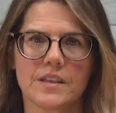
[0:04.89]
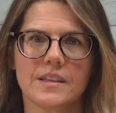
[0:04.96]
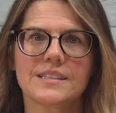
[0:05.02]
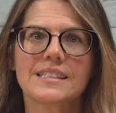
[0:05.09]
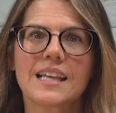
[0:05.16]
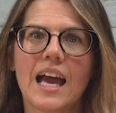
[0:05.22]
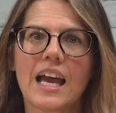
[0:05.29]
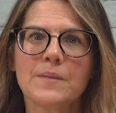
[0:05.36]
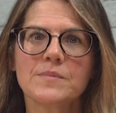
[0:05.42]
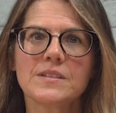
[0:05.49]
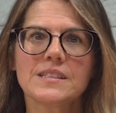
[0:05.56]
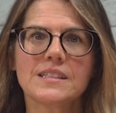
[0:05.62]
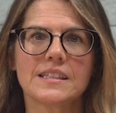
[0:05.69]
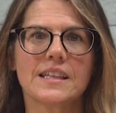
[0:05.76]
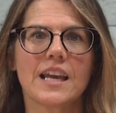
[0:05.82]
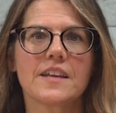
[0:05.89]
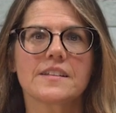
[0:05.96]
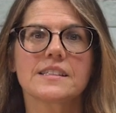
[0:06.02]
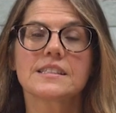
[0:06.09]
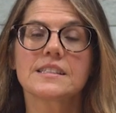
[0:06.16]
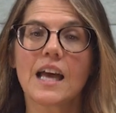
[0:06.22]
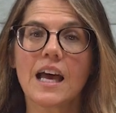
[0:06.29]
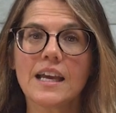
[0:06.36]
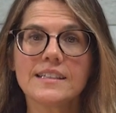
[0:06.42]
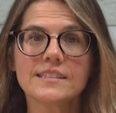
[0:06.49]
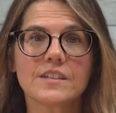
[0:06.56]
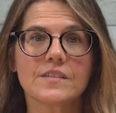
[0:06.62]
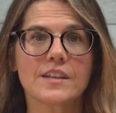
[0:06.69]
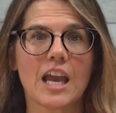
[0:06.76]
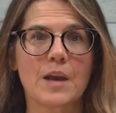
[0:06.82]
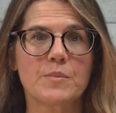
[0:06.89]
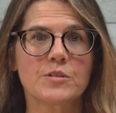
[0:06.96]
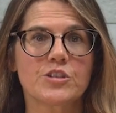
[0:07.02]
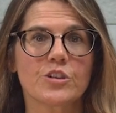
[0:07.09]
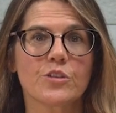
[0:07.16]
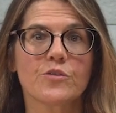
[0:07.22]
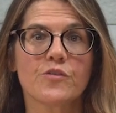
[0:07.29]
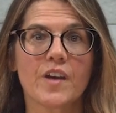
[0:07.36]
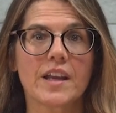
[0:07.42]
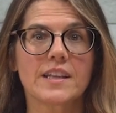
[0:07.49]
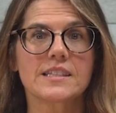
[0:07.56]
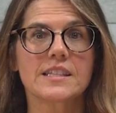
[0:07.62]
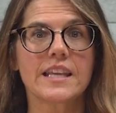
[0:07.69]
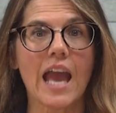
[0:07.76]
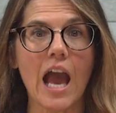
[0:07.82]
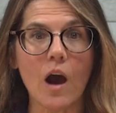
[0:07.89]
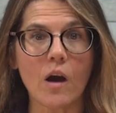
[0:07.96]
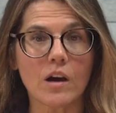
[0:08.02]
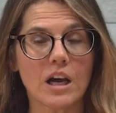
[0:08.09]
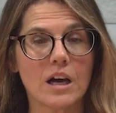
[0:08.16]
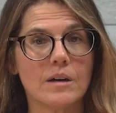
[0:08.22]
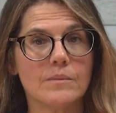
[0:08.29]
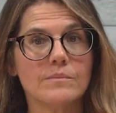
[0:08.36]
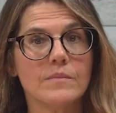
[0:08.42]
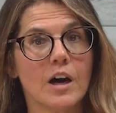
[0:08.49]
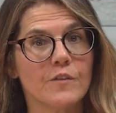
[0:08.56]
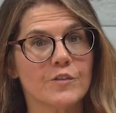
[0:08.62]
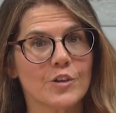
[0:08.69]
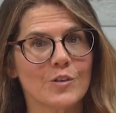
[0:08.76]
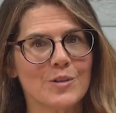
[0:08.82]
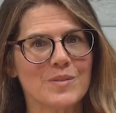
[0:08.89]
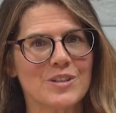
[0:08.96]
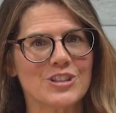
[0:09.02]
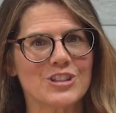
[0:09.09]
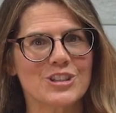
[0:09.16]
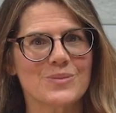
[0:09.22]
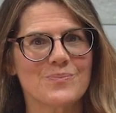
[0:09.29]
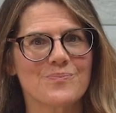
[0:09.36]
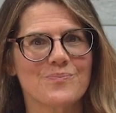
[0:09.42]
it's time to see how the size of the aperture affects the outcome of your image.